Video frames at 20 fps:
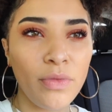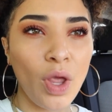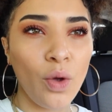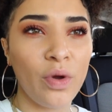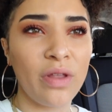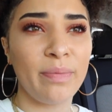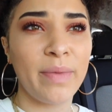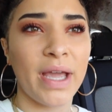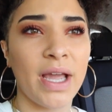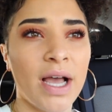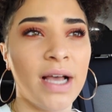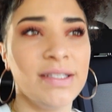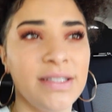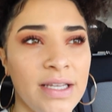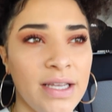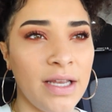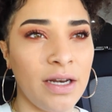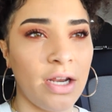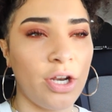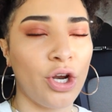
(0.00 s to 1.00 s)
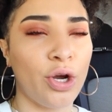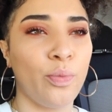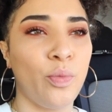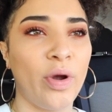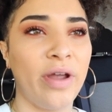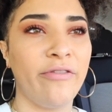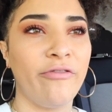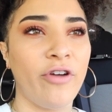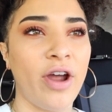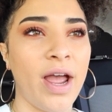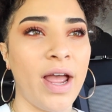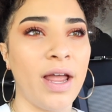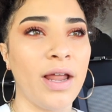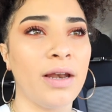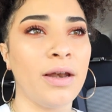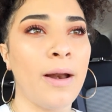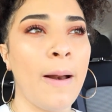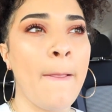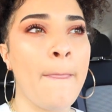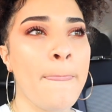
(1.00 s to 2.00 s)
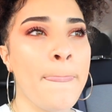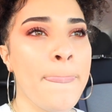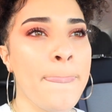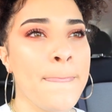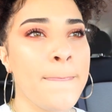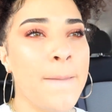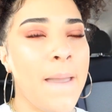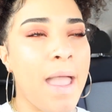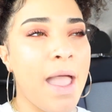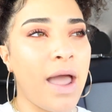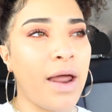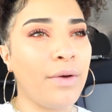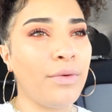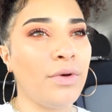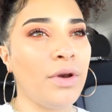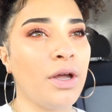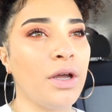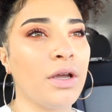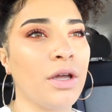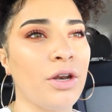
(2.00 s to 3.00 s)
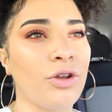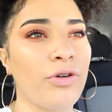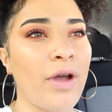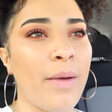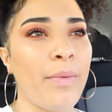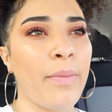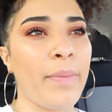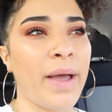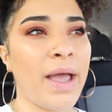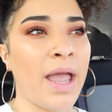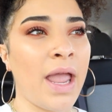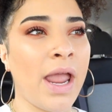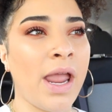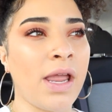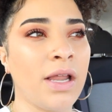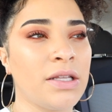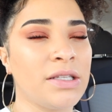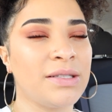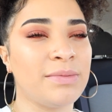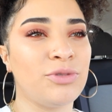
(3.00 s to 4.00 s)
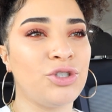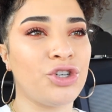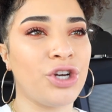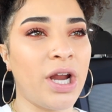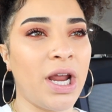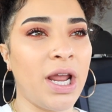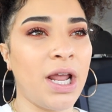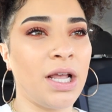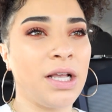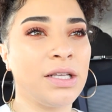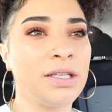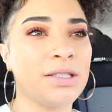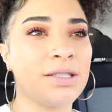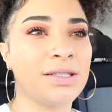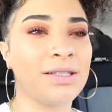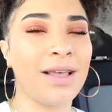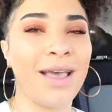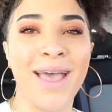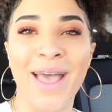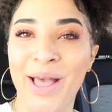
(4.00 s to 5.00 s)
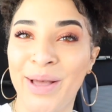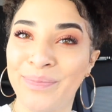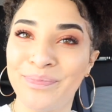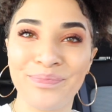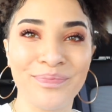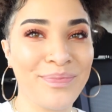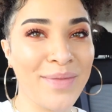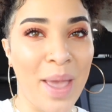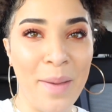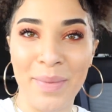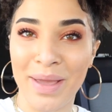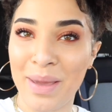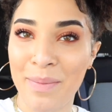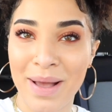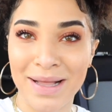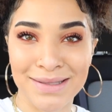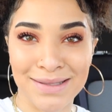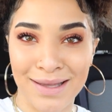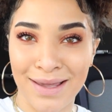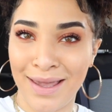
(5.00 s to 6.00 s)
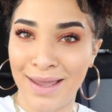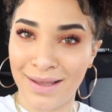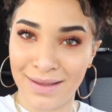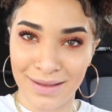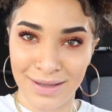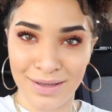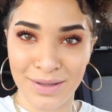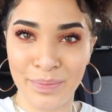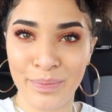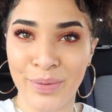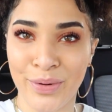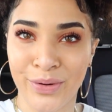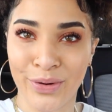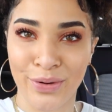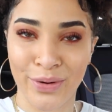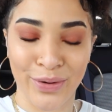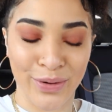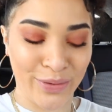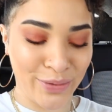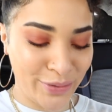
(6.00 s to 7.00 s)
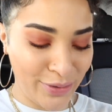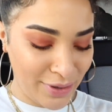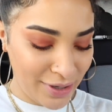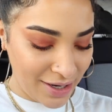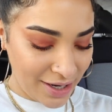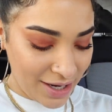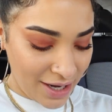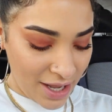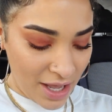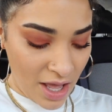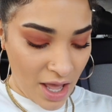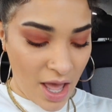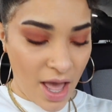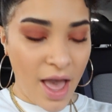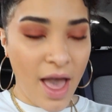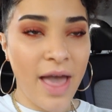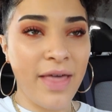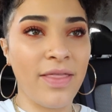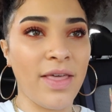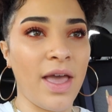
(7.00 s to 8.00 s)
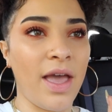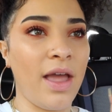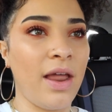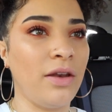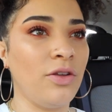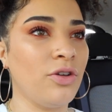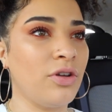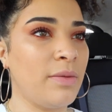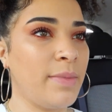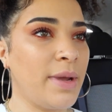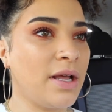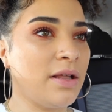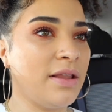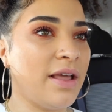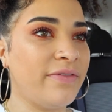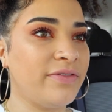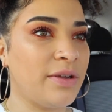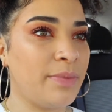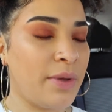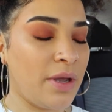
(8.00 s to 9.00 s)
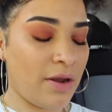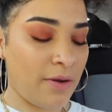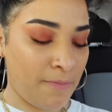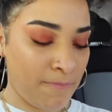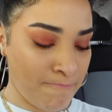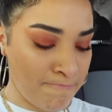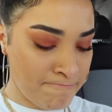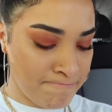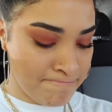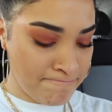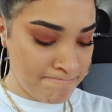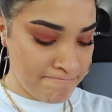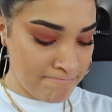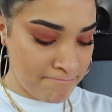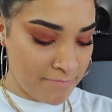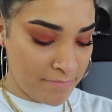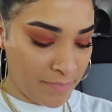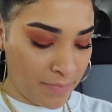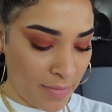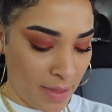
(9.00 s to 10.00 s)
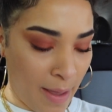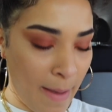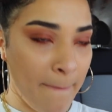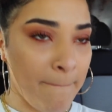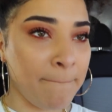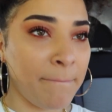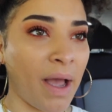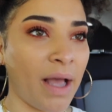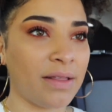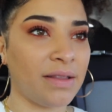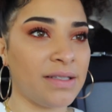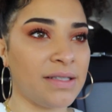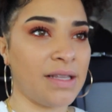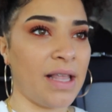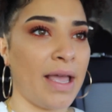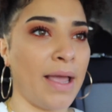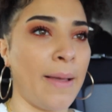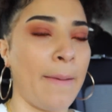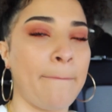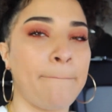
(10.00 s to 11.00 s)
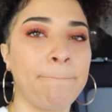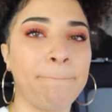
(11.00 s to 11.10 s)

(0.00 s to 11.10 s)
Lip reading: with my cousin and her boyfriend, and gonna grab a bite, some drinks. I'm gonna get my tequila, and then you're gonna make a left up here at this light.